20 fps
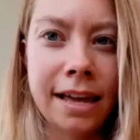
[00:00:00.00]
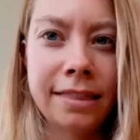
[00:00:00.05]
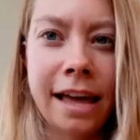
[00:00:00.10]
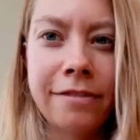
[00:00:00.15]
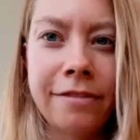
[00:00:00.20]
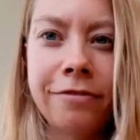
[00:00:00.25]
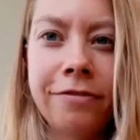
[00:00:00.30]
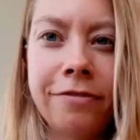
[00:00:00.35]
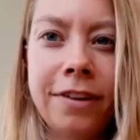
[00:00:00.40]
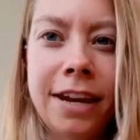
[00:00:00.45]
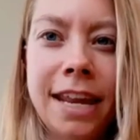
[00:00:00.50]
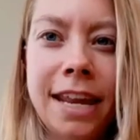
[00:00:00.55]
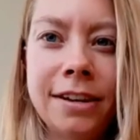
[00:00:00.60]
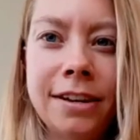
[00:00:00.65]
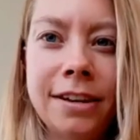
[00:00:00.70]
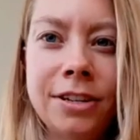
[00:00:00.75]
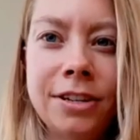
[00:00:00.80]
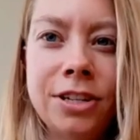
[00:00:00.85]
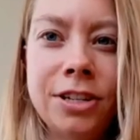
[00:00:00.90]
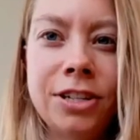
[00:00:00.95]
that
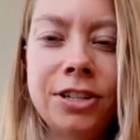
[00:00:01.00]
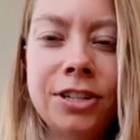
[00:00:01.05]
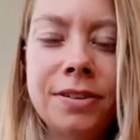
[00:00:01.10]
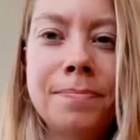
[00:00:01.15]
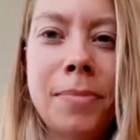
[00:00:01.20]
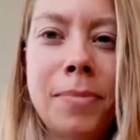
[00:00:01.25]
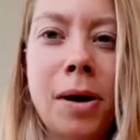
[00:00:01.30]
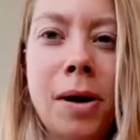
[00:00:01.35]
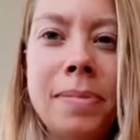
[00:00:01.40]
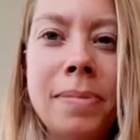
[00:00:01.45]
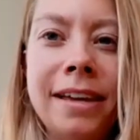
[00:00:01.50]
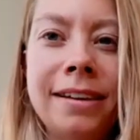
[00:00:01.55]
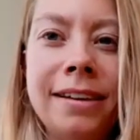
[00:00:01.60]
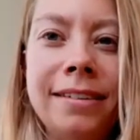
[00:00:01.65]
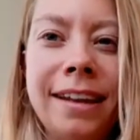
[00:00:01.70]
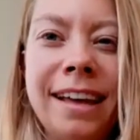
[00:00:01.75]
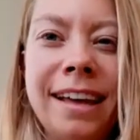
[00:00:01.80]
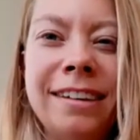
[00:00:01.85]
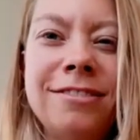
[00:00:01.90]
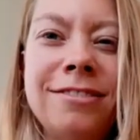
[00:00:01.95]
flinch pop
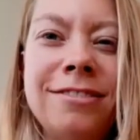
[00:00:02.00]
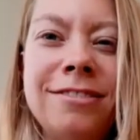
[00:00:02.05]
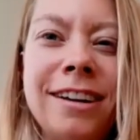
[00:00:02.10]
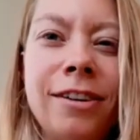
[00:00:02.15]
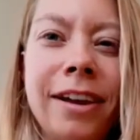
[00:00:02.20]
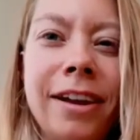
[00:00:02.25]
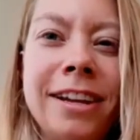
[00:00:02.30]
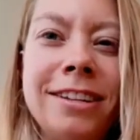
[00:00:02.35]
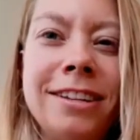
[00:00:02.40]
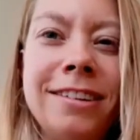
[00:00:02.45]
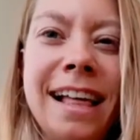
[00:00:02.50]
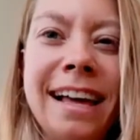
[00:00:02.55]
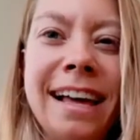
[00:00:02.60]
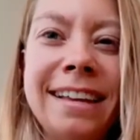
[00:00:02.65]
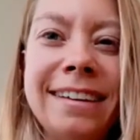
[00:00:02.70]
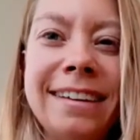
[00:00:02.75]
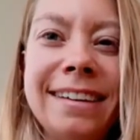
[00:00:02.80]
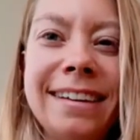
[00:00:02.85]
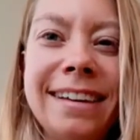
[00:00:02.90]
in like, ooh i don't want to do that